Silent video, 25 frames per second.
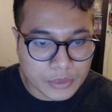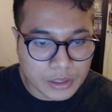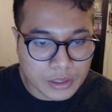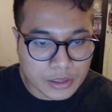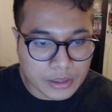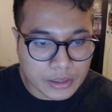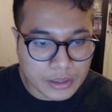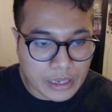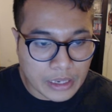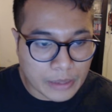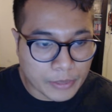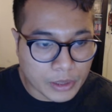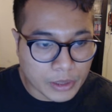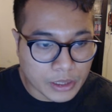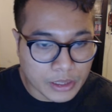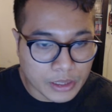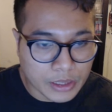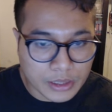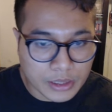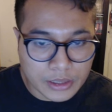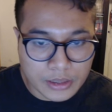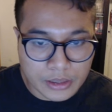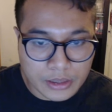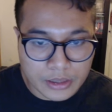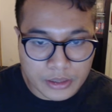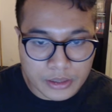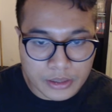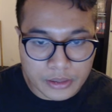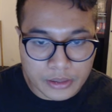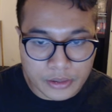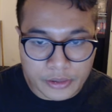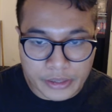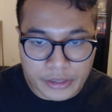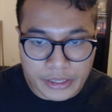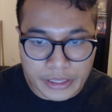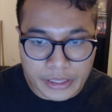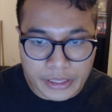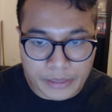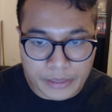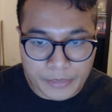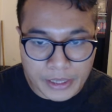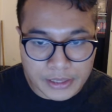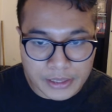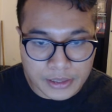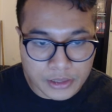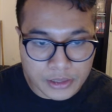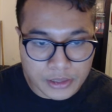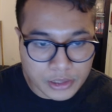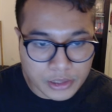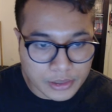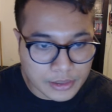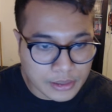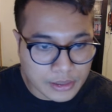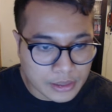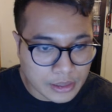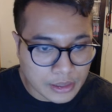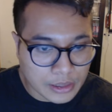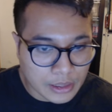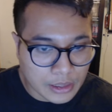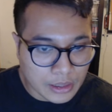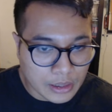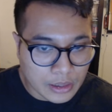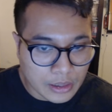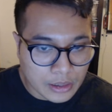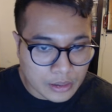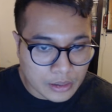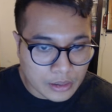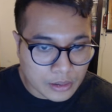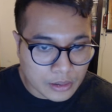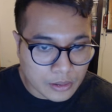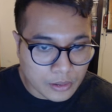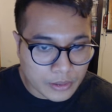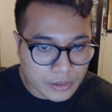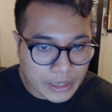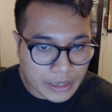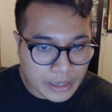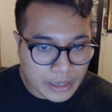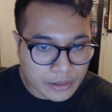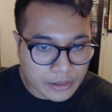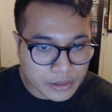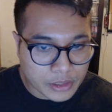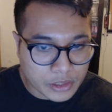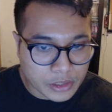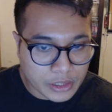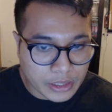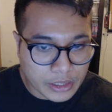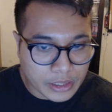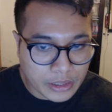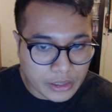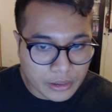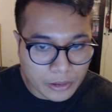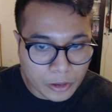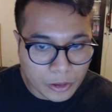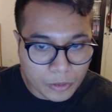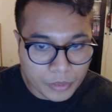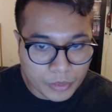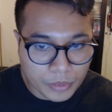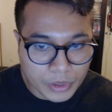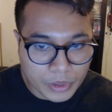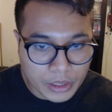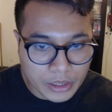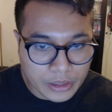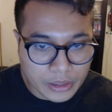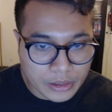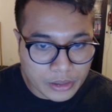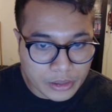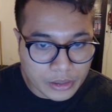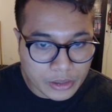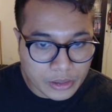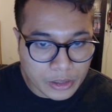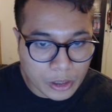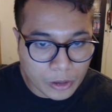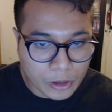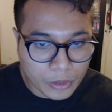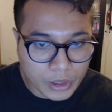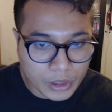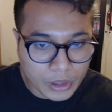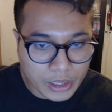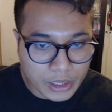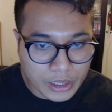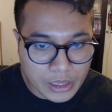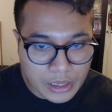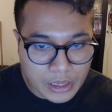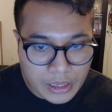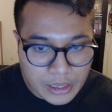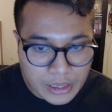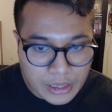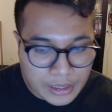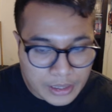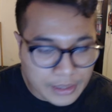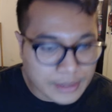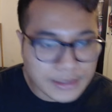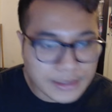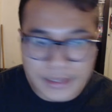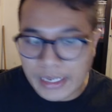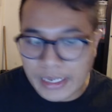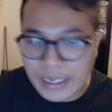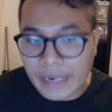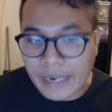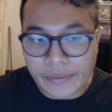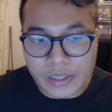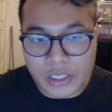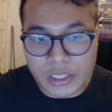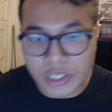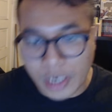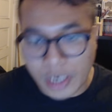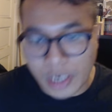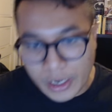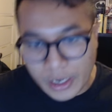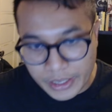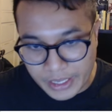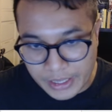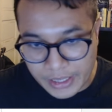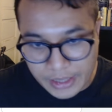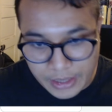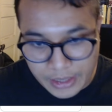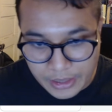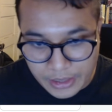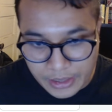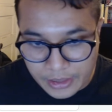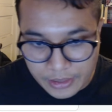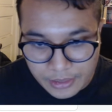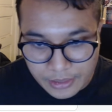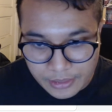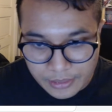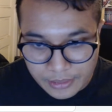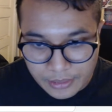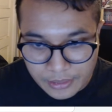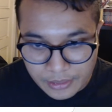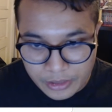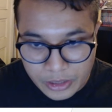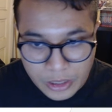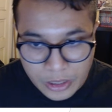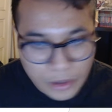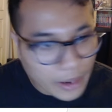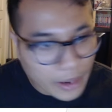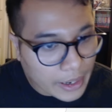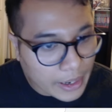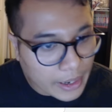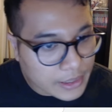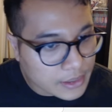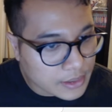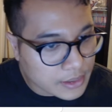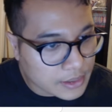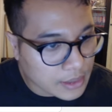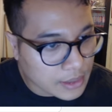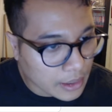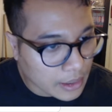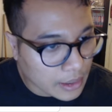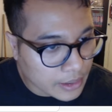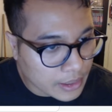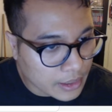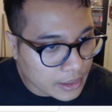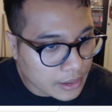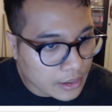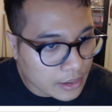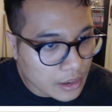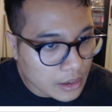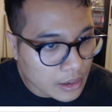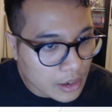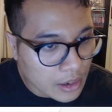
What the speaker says: neighborhood greeting messages. Go down the street a little bit. You know what? It's safe to jog at night. I just sunk in